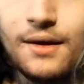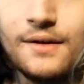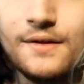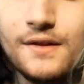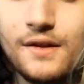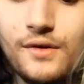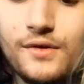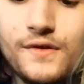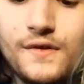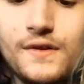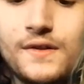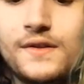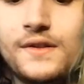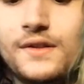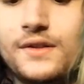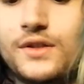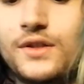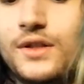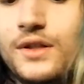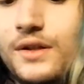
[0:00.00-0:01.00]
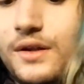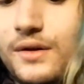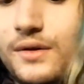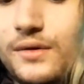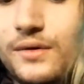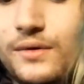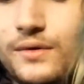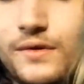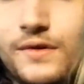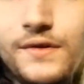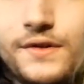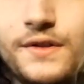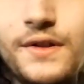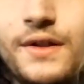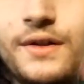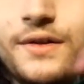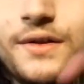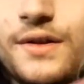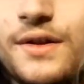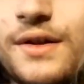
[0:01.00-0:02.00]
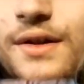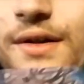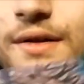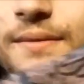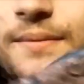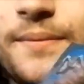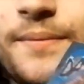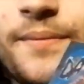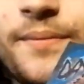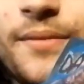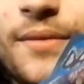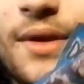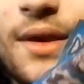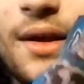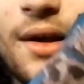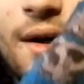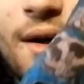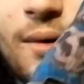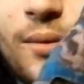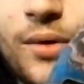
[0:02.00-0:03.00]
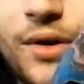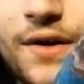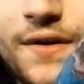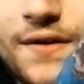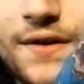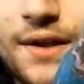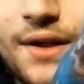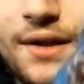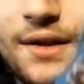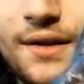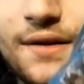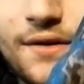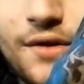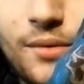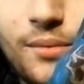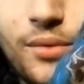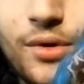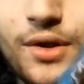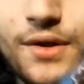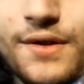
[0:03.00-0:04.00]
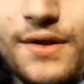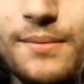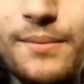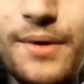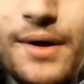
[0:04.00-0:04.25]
It's close to sashiko stitching. I want to say these are printed